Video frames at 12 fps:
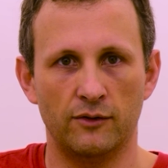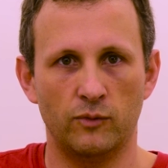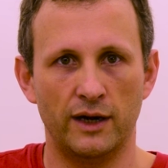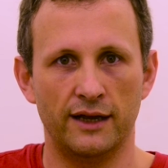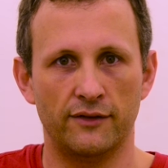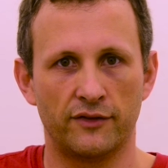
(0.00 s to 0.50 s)

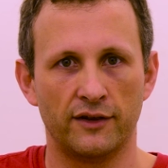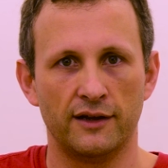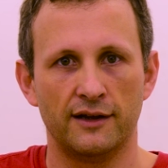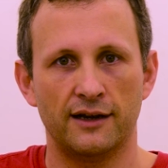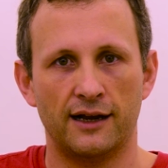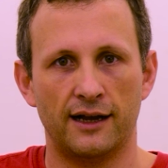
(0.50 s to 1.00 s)
with
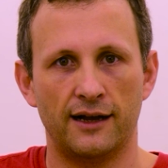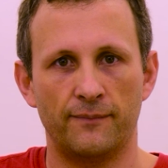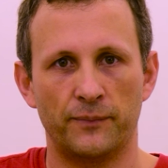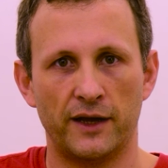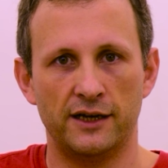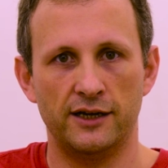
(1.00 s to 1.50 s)

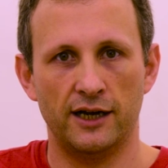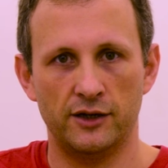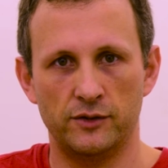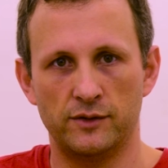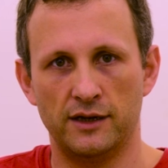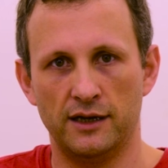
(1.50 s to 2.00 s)
a
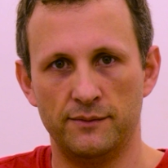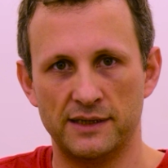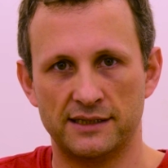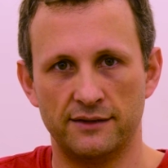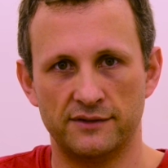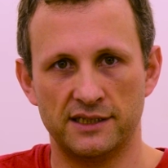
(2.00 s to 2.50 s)
known
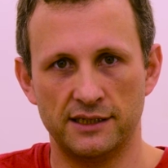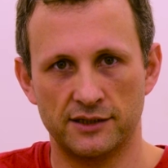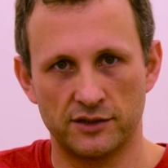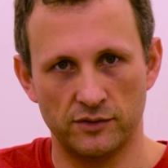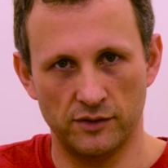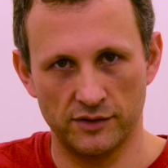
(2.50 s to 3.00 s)
emissivity
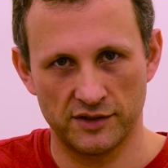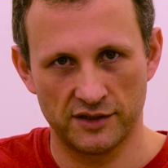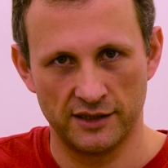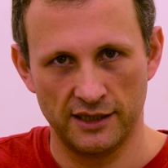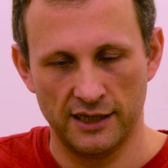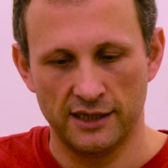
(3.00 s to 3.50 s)

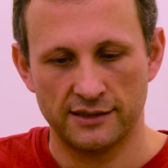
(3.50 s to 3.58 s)
source.